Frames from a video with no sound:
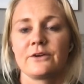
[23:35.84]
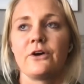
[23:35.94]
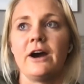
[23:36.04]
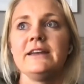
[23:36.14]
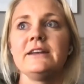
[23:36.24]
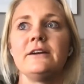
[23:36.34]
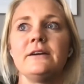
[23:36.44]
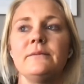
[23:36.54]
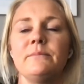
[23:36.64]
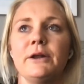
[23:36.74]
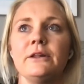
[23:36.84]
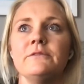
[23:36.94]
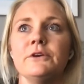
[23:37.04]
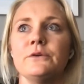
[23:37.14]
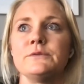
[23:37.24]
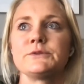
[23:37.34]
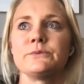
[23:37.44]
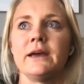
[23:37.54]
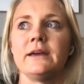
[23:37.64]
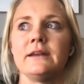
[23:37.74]
Crying in a puddle of your own
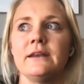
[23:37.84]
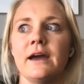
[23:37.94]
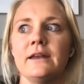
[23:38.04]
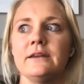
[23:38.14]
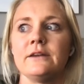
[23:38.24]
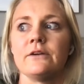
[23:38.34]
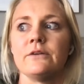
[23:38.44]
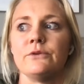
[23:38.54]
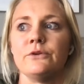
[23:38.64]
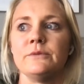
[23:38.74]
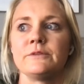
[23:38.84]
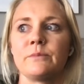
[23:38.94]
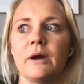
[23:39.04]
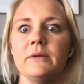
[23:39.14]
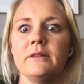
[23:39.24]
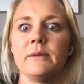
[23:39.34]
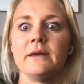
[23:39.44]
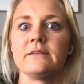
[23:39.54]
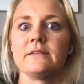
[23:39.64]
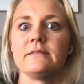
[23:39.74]
sweat in a 90-degree room is probably the
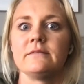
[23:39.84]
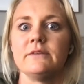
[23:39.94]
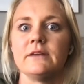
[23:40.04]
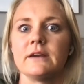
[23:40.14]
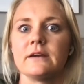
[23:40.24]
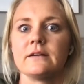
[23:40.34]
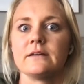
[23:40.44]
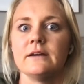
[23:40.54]
best feeling.